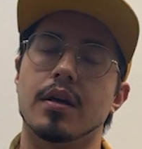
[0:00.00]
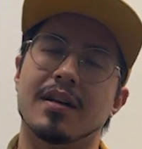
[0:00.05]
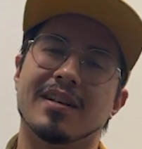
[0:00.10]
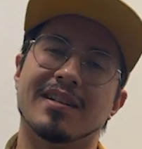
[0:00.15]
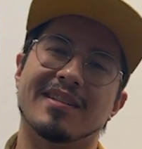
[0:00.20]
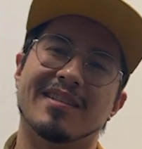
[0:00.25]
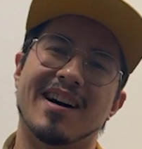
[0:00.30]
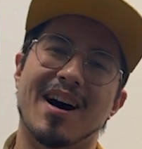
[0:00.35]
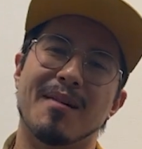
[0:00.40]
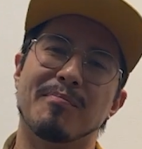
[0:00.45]

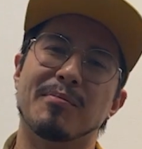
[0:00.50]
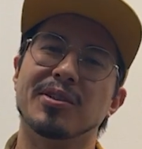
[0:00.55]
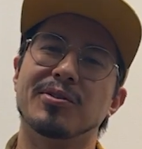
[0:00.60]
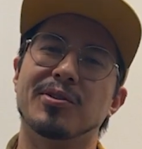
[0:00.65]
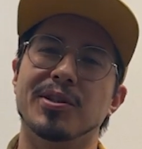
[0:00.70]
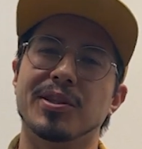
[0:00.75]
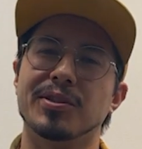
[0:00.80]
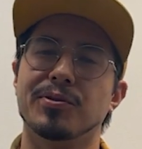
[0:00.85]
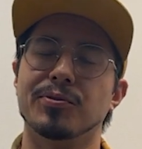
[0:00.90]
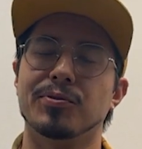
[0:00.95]
I'm not
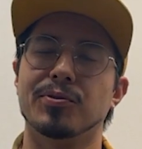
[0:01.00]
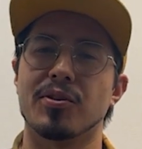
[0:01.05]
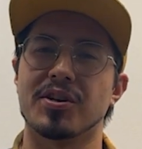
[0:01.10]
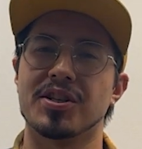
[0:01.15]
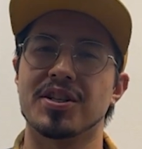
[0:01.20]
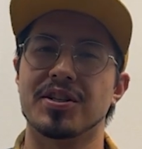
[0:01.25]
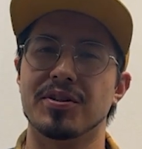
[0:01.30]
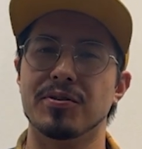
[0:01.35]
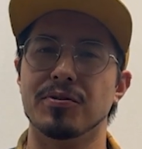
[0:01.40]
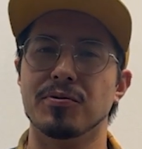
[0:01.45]
going to
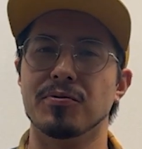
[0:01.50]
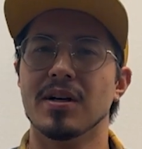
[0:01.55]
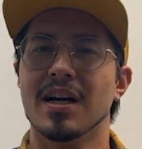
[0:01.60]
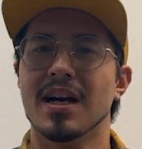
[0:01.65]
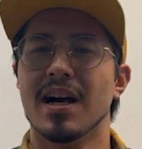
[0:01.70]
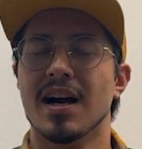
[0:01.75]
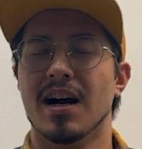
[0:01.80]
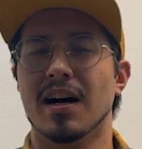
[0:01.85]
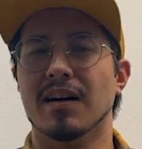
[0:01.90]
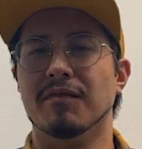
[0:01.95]
torture you
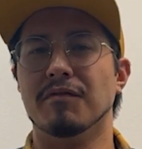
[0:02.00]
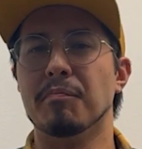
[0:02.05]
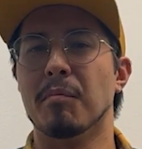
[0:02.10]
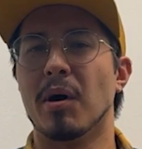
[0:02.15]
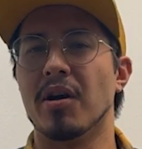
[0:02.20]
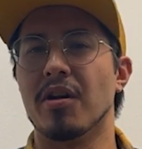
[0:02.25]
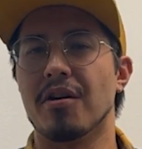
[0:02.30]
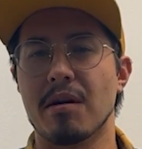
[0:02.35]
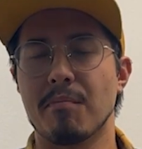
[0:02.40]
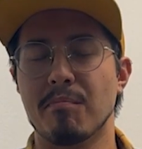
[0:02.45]
with
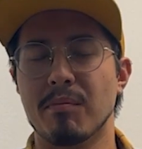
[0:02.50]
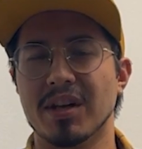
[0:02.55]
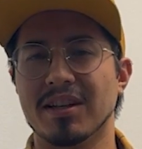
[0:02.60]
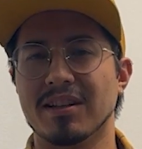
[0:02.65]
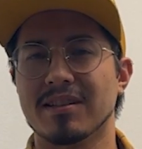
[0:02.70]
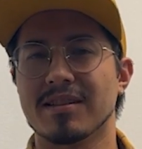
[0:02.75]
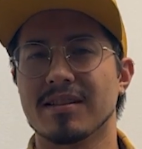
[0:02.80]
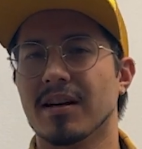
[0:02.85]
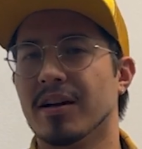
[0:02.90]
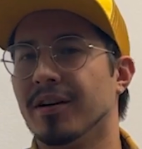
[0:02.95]
my
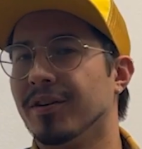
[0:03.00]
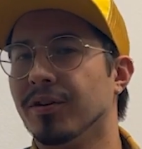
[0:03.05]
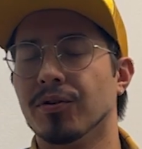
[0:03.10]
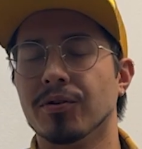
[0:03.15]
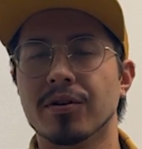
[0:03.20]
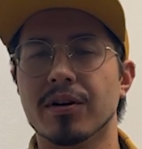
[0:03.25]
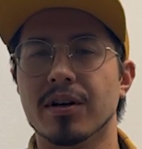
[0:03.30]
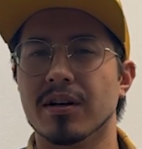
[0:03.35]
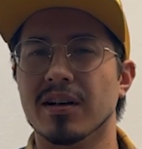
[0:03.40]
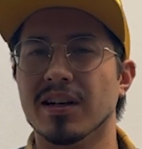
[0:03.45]
ramblings any
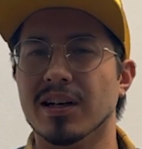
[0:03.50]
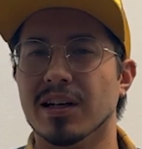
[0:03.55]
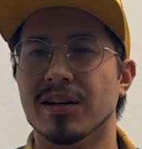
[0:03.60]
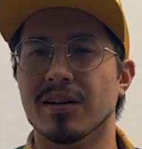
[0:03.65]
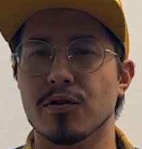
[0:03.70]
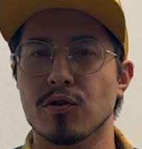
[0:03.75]
longer.